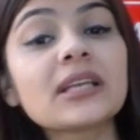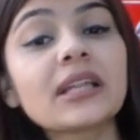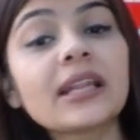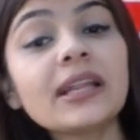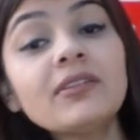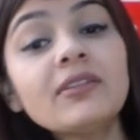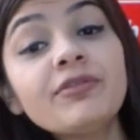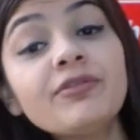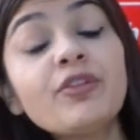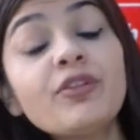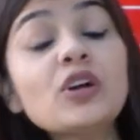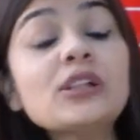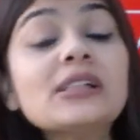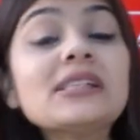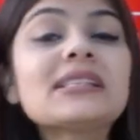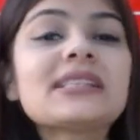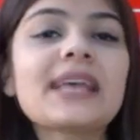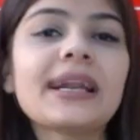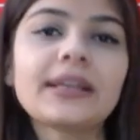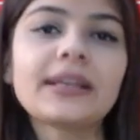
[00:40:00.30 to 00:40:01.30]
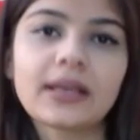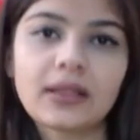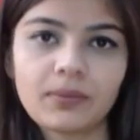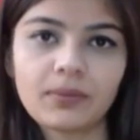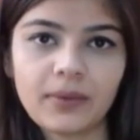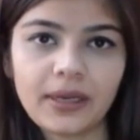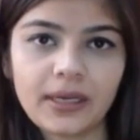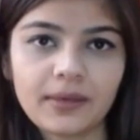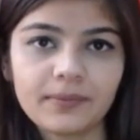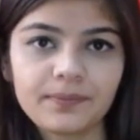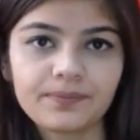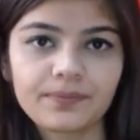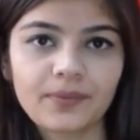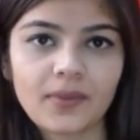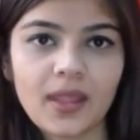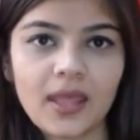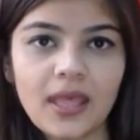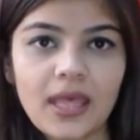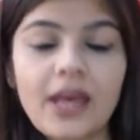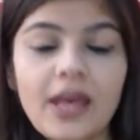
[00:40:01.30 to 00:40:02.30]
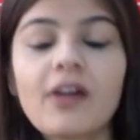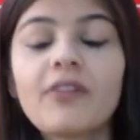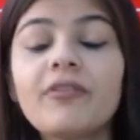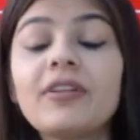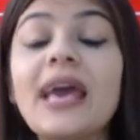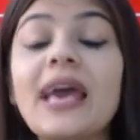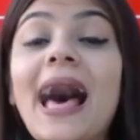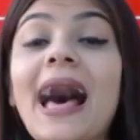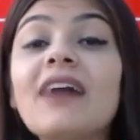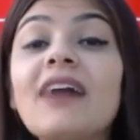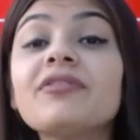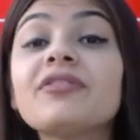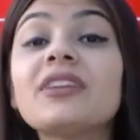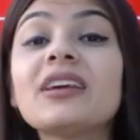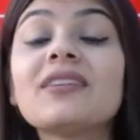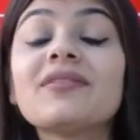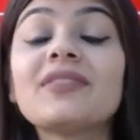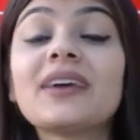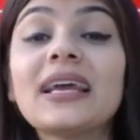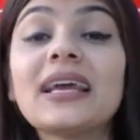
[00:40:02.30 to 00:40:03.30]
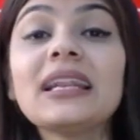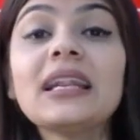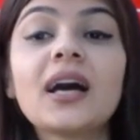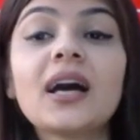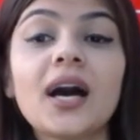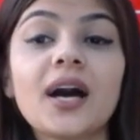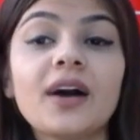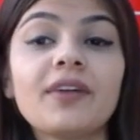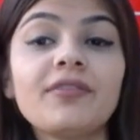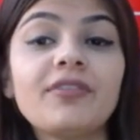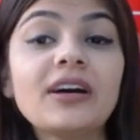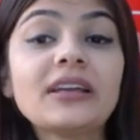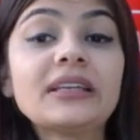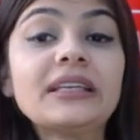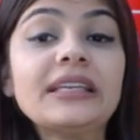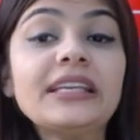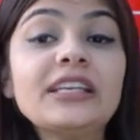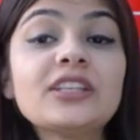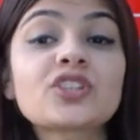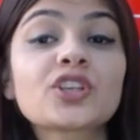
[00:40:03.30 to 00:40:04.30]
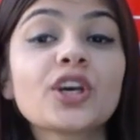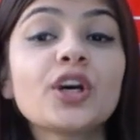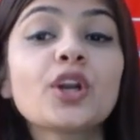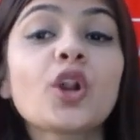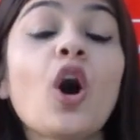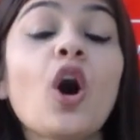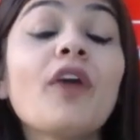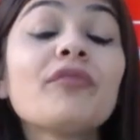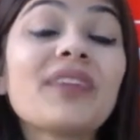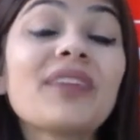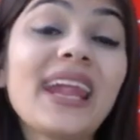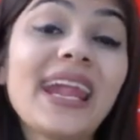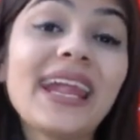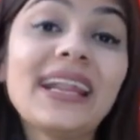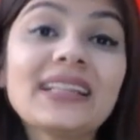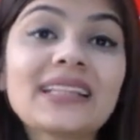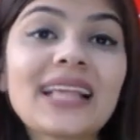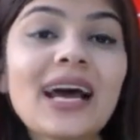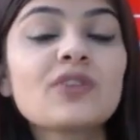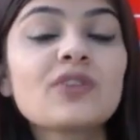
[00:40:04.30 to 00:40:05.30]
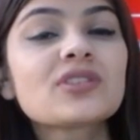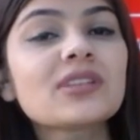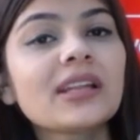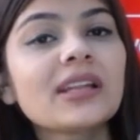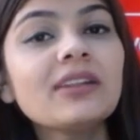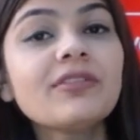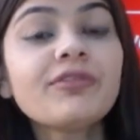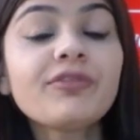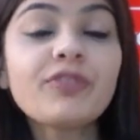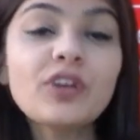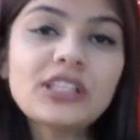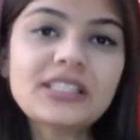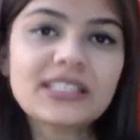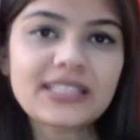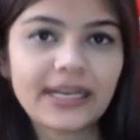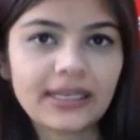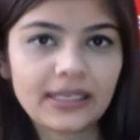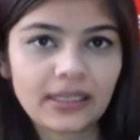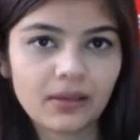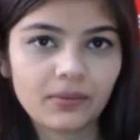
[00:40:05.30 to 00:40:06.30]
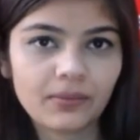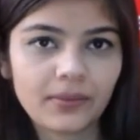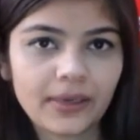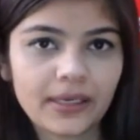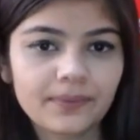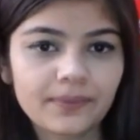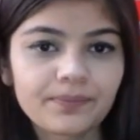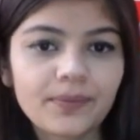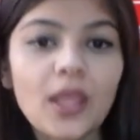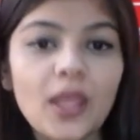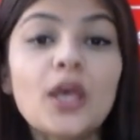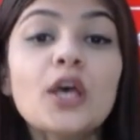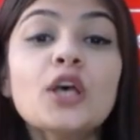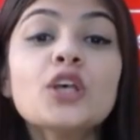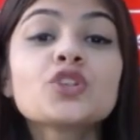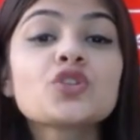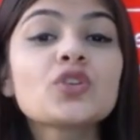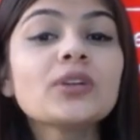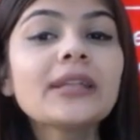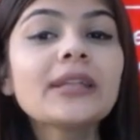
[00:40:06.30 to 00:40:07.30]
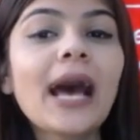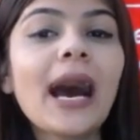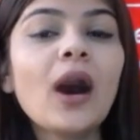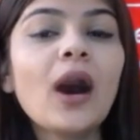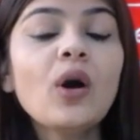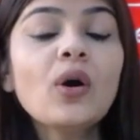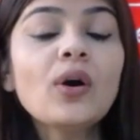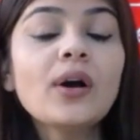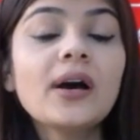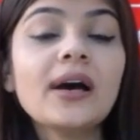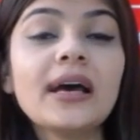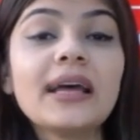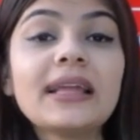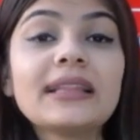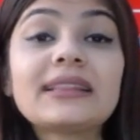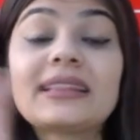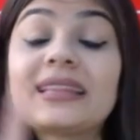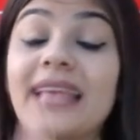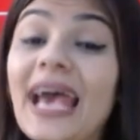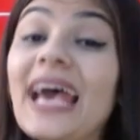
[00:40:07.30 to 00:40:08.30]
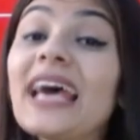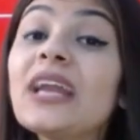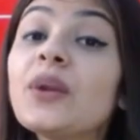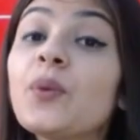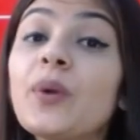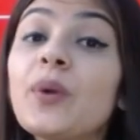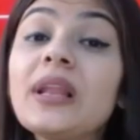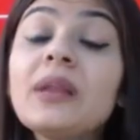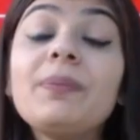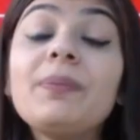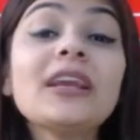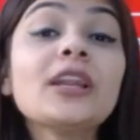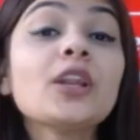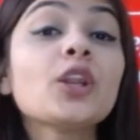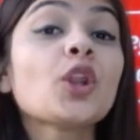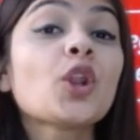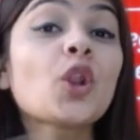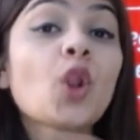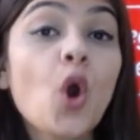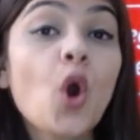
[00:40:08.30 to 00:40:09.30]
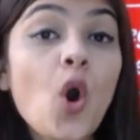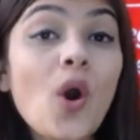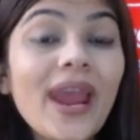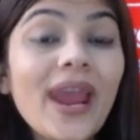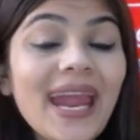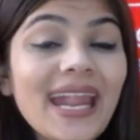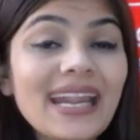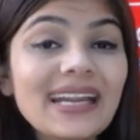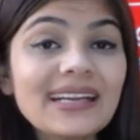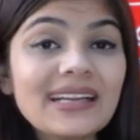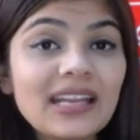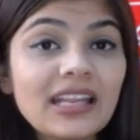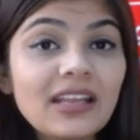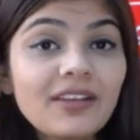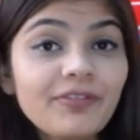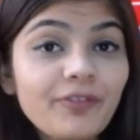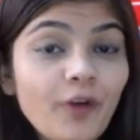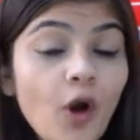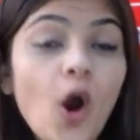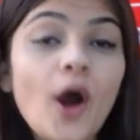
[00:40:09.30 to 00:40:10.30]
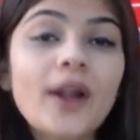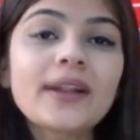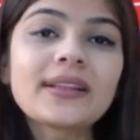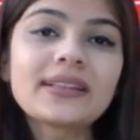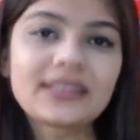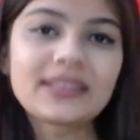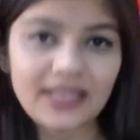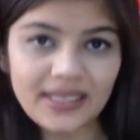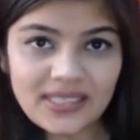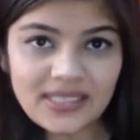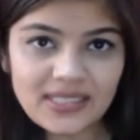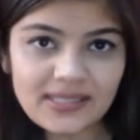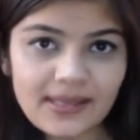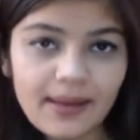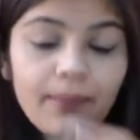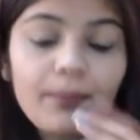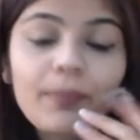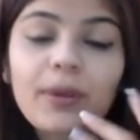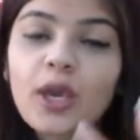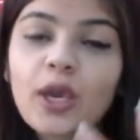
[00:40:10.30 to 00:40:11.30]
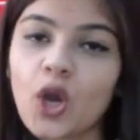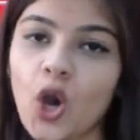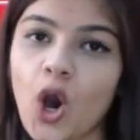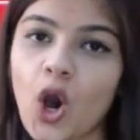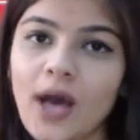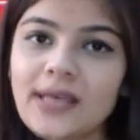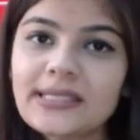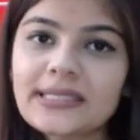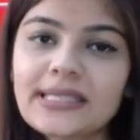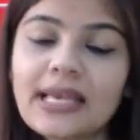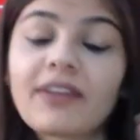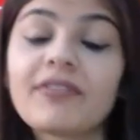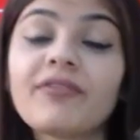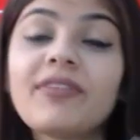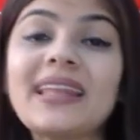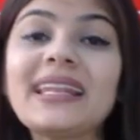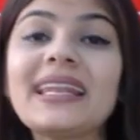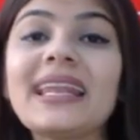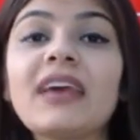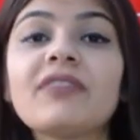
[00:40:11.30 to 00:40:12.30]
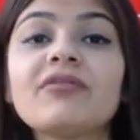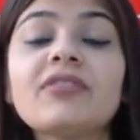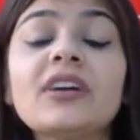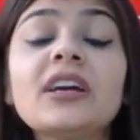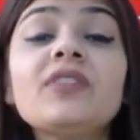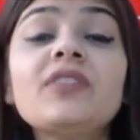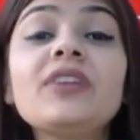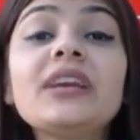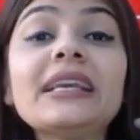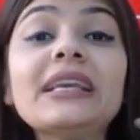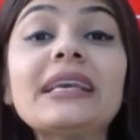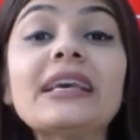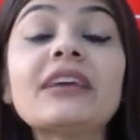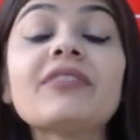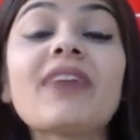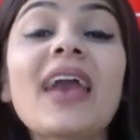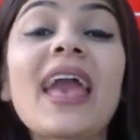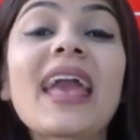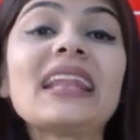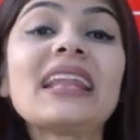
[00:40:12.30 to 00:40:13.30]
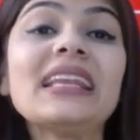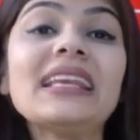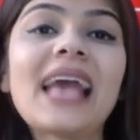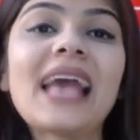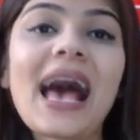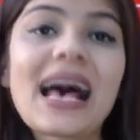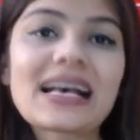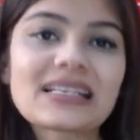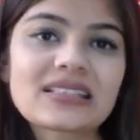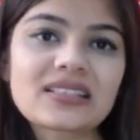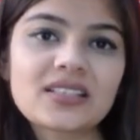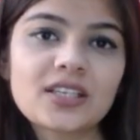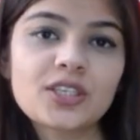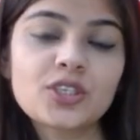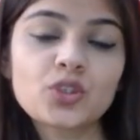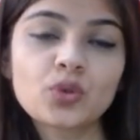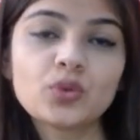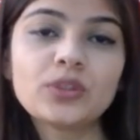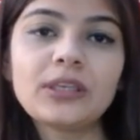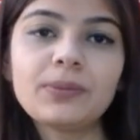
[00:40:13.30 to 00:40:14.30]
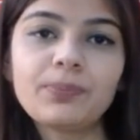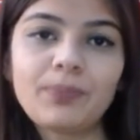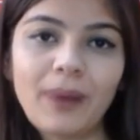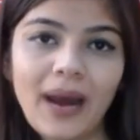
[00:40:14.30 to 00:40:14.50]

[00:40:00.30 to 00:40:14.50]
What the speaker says: in full settlement. We have given furniture of 8,000 in full settlement. So now there will be no entry for this, because whenever we give any asset to the